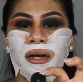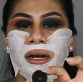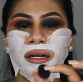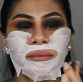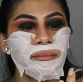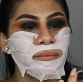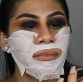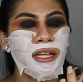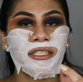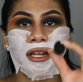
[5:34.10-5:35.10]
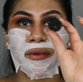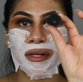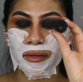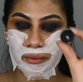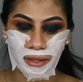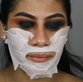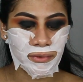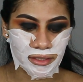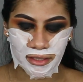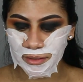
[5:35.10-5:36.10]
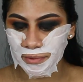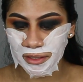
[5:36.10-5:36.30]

Black Shadow in Corrupt. This has been